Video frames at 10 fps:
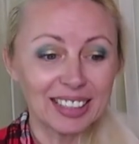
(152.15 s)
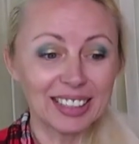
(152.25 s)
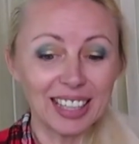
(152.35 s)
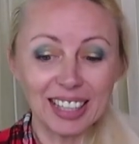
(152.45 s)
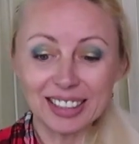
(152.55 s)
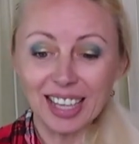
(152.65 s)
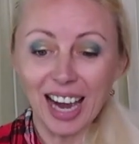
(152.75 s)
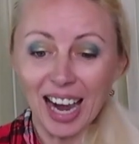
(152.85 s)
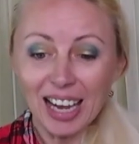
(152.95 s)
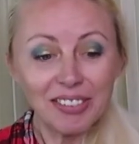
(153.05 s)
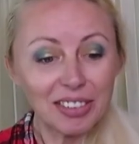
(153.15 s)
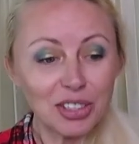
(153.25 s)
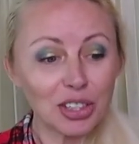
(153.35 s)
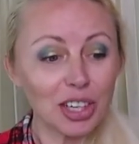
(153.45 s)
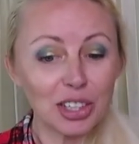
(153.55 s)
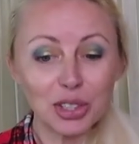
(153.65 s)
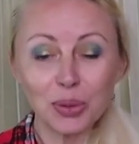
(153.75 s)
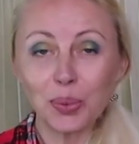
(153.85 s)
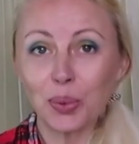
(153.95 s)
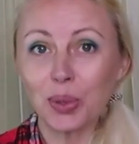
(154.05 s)
that I will try to
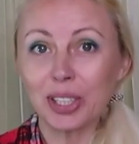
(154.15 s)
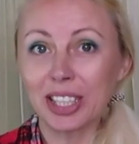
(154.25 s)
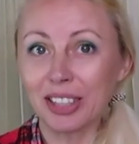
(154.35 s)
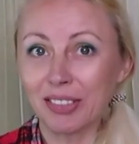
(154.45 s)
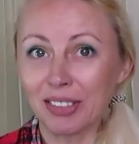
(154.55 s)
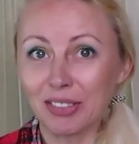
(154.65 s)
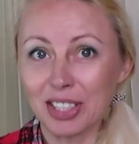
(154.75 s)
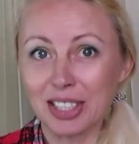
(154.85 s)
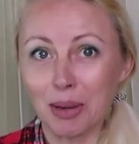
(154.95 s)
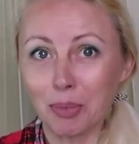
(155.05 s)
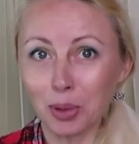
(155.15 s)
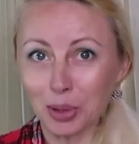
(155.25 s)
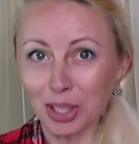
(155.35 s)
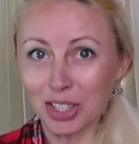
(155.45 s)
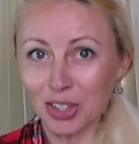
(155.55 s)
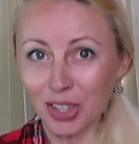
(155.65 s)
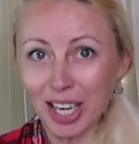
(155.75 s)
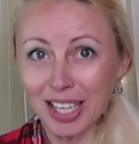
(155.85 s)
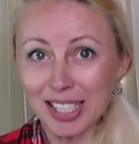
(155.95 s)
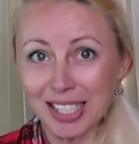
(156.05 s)
work even with the
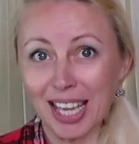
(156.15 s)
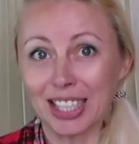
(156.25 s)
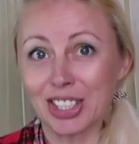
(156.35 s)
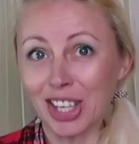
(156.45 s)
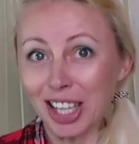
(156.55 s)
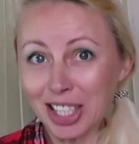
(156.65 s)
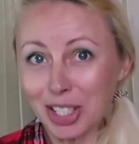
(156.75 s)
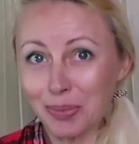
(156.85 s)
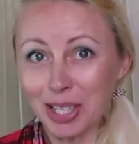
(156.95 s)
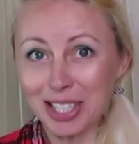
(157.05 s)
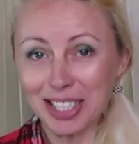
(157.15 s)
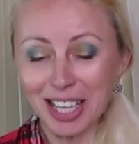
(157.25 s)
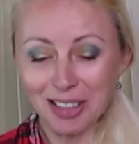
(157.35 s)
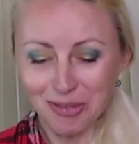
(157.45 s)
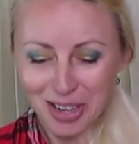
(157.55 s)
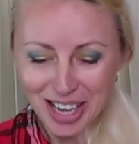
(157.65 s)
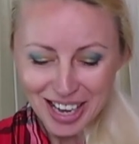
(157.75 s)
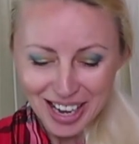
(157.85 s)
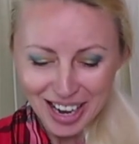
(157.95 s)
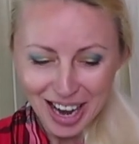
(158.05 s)
multi-trace and challenge myself
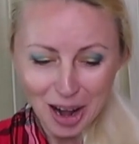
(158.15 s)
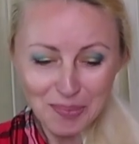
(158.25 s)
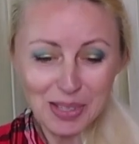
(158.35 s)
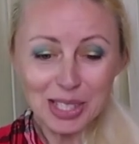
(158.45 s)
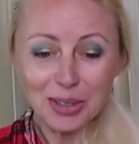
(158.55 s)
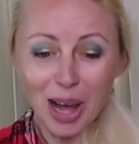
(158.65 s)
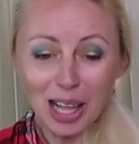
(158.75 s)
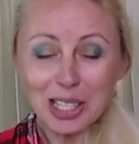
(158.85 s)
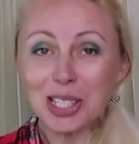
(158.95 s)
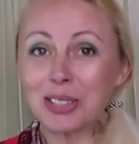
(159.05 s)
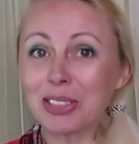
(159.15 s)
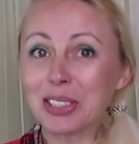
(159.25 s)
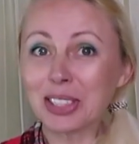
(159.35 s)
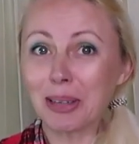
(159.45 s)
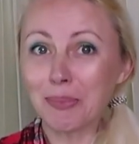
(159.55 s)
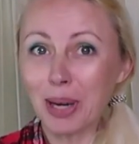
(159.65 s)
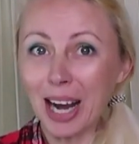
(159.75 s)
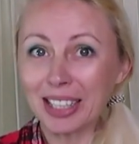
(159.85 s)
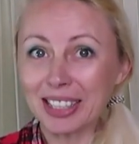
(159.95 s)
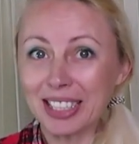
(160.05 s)
um, so also we're gonna
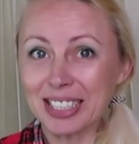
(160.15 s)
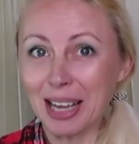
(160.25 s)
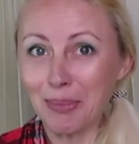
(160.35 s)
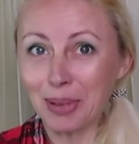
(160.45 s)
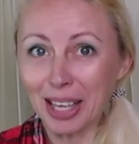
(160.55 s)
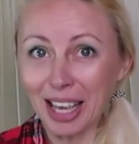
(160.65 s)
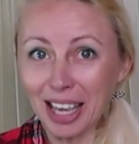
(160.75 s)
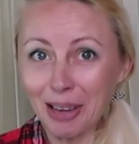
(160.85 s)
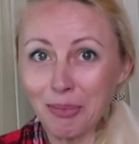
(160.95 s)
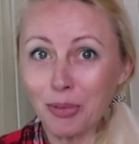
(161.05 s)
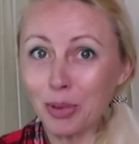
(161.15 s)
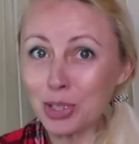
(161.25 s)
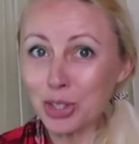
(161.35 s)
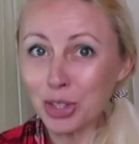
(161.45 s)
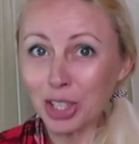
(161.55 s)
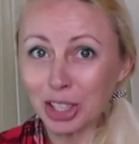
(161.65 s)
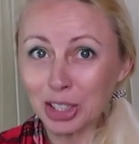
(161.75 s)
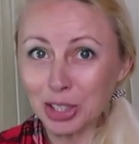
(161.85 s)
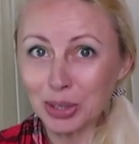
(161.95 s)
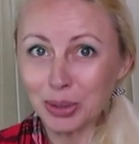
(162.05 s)
practice some game what you
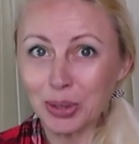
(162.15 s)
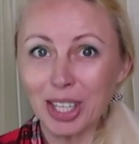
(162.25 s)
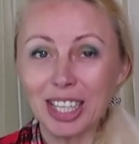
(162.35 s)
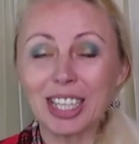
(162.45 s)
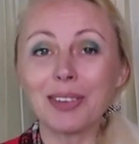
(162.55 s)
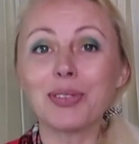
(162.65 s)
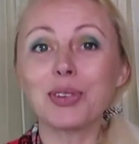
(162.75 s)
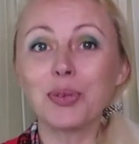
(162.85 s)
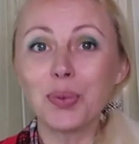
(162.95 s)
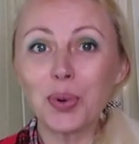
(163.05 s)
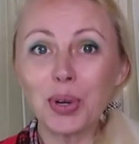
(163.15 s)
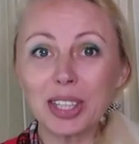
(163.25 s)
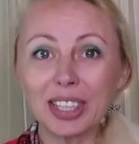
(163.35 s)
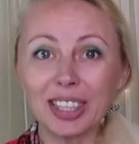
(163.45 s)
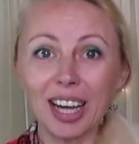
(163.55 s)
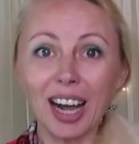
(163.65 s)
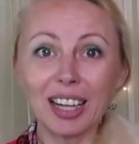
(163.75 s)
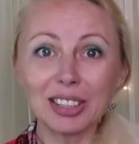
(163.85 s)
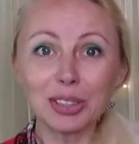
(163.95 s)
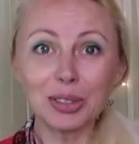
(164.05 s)
can do if you work
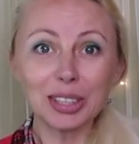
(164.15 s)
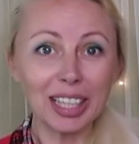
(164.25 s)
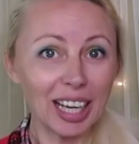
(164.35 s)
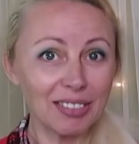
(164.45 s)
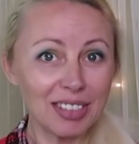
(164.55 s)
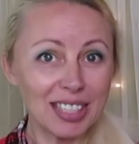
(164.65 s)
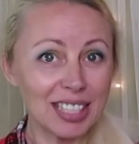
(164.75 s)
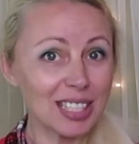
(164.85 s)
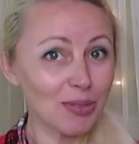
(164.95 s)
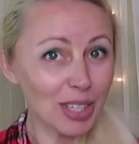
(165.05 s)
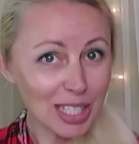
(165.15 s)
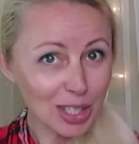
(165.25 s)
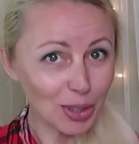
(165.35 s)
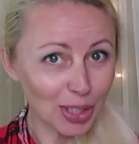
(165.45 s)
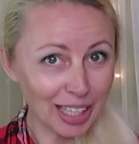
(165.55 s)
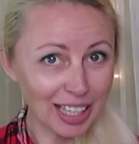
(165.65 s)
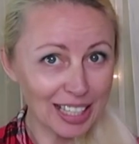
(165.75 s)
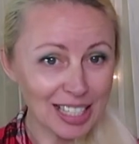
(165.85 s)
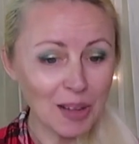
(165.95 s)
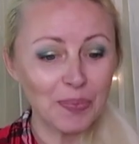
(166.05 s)
on your canvases with your
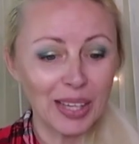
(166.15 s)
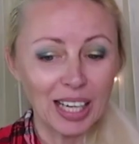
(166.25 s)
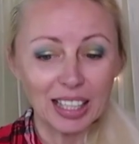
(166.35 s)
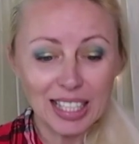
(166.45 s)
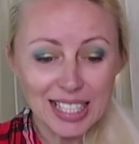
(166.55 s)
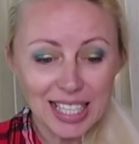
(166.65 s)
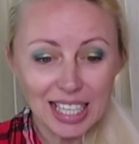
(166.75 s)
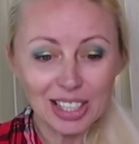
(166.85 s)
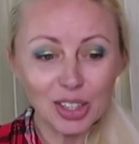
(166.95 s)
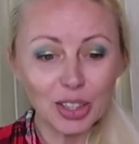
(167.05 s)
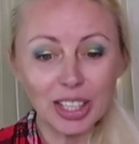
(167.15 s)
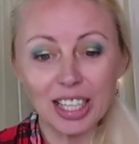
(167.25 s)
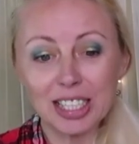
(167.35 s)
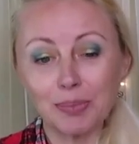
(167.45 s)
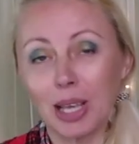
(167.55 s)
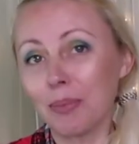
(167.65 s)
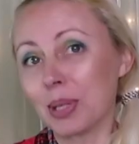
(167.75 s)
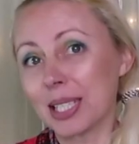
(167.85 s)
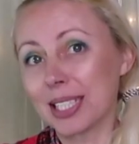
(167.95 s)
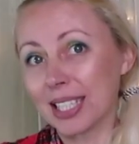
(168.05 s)
kids let's say your kids
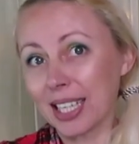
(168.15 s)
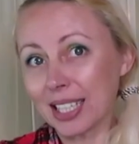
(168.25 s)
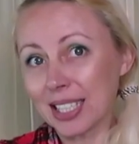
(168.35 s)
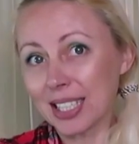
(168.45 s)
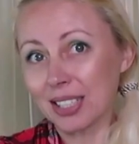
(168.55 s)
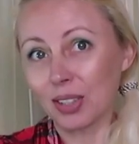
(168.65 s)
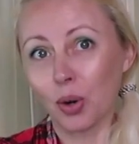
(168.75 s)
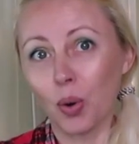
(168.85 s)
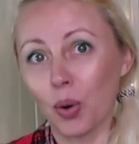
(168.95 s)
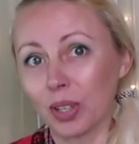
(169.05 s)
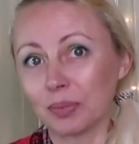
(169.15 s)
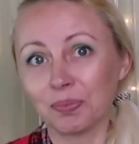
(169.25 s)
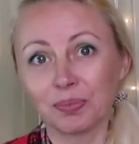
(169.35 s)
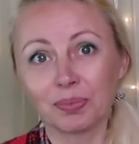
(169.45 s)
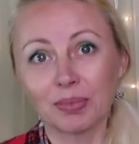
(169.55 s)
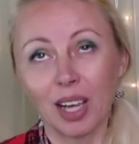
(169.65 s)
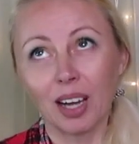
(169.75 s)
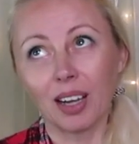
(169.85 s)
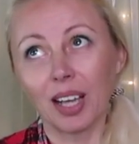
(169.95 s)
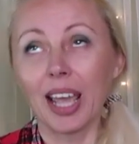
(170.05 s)
maybe six or
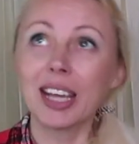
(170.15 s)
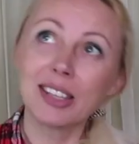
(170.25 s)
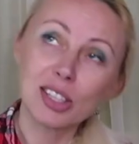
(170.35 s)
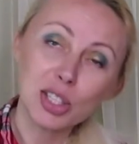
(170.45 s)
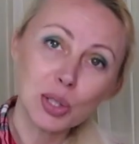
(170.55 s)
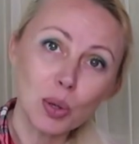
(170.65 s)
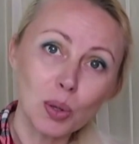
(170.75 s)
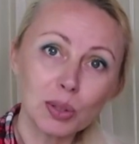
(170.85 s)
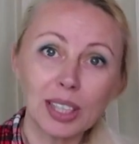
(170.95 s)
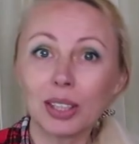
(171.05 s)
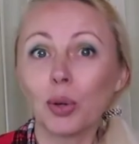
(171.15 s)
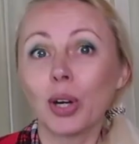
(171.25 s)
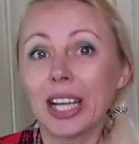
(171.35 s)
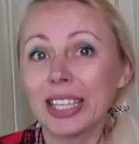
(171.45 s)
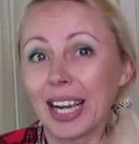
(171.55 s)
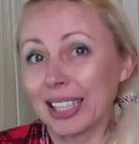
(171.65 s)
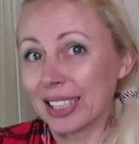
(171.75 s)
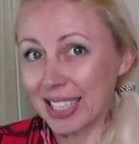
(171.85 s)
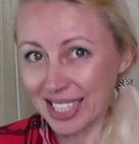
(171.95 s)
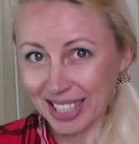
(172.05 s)
uh, eight years old that already
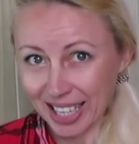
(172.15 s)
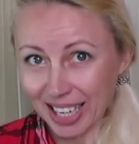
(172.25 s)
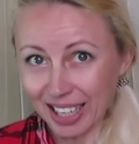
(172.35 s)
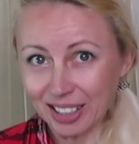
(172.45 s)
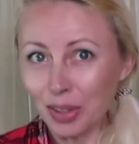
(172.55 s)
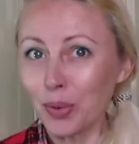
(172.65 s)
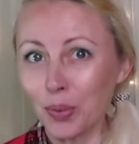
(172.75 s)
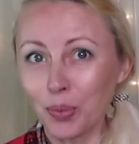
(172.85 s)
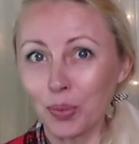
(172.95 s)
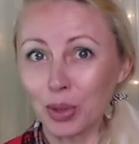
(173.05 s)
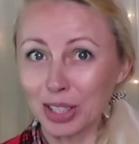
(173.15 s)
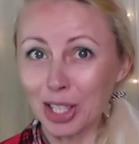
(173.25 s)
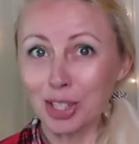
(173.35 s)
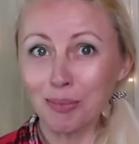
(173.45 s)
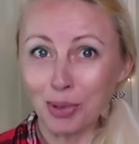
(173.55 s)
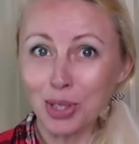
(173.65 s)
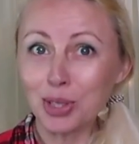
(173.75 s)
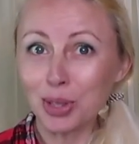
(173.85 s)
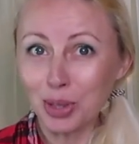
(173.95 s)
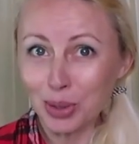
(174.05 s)
understand what they're supposed
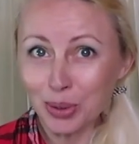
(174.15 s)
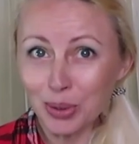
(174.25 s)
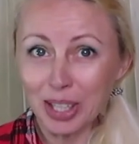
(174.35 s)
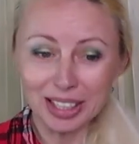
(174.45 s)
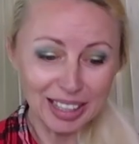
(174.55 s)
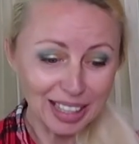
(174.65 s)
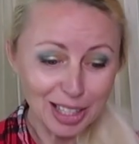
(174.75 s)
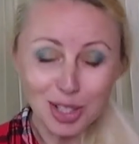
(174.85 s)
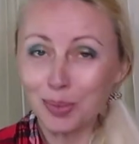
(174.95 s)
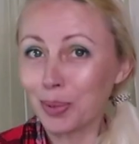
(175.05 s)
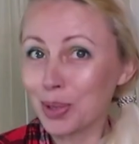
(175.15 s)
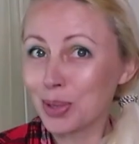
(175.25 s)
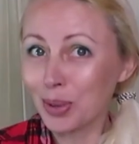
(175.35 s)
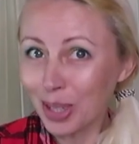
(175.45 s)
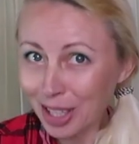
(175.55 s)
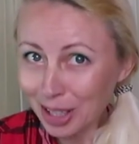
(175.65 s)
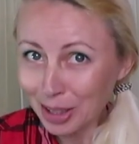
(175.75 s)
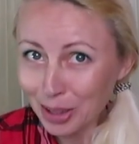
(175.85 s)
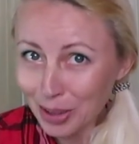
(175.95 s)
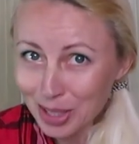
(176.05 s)
to do and they're not supposed to
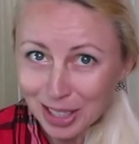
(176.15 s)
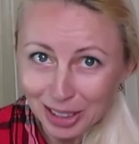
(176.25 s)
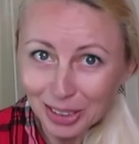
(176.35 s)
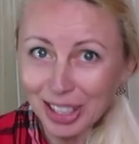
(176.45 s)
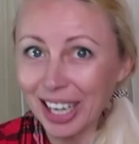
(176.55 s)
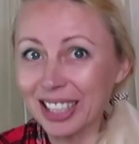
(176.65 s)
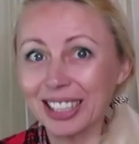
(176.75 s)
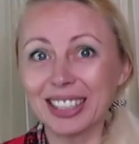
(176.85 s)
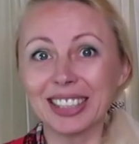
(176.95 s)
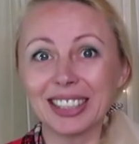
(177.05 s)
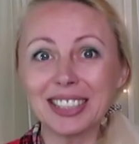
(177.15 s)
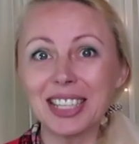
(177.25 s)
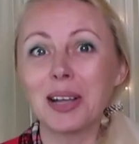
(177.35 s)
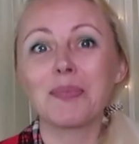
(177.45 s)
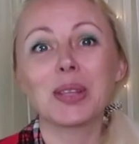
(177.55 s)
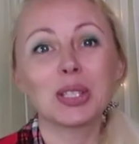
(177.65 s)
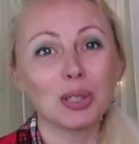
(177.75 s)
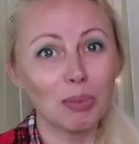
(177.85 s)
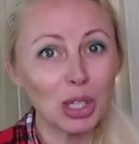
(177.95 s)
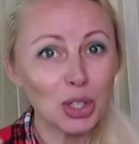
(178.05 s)
eat those little tiny drills so
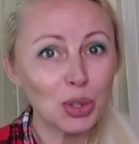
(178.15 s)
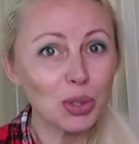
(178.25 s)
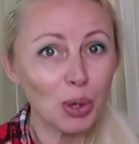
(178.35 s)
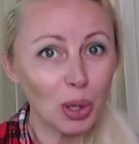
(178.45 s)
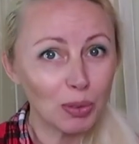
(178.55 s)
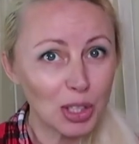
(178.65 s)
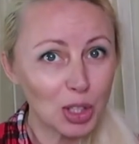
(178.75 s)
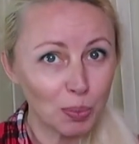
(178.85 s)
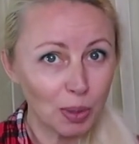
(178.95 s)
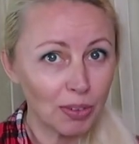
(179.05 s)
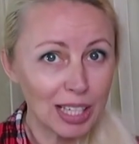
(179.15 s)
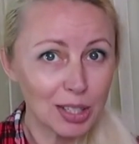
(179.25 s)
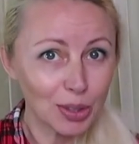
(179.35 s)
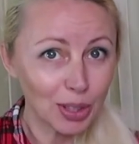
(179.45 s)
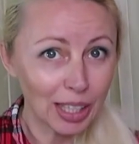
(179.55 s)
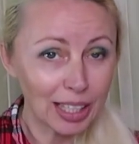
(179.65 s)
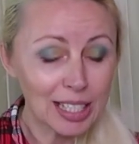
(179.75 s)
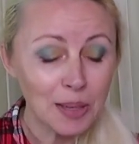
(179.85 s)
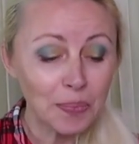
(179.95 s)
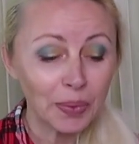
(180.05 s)
make sure you always supervise your kids
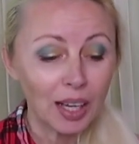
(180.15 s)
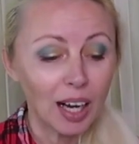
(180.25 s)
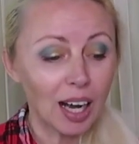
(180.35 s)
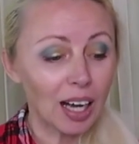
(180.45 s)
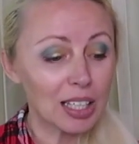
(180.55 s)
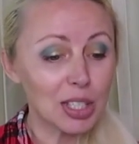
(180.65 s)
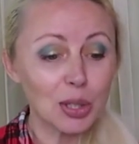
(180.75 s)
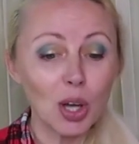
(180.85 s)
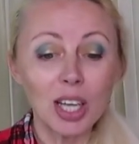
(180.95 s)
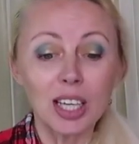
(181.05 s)
uh, so